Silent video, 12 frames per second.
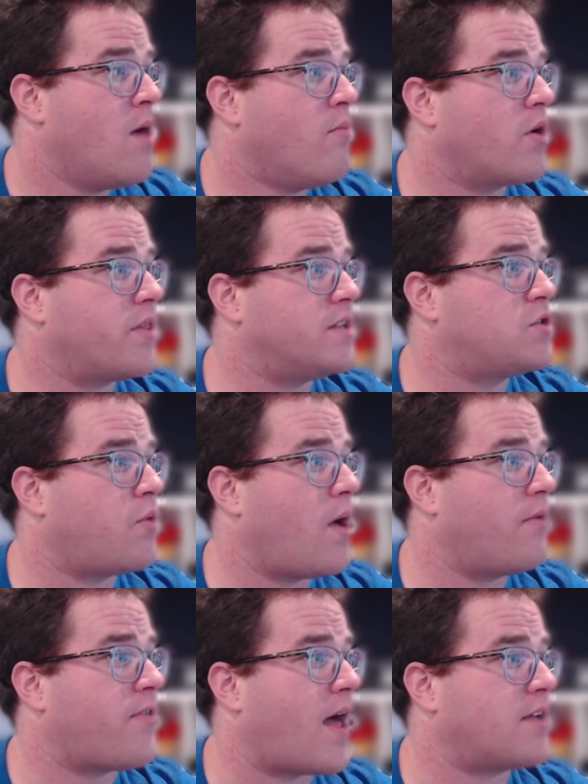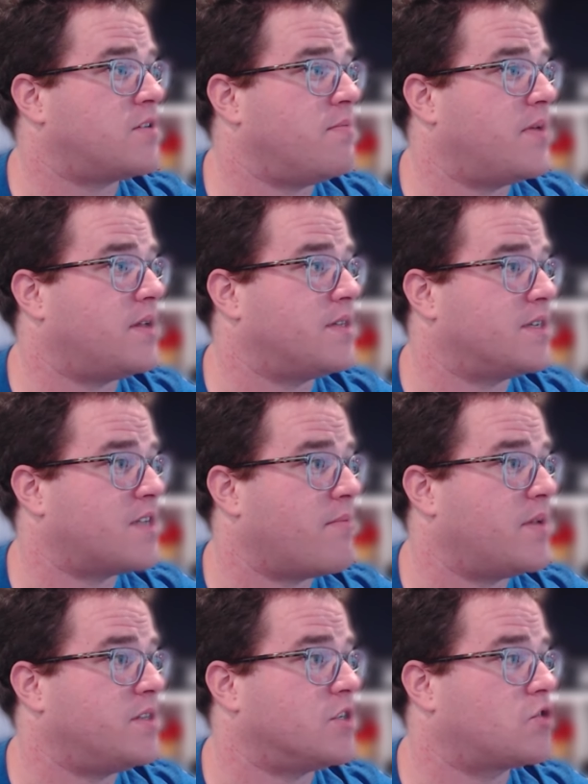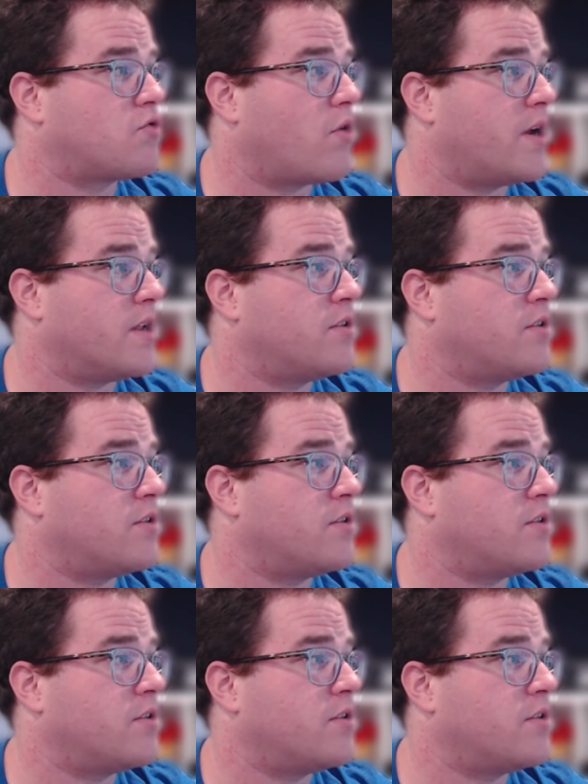More than 12,000 buildings have been destroyed,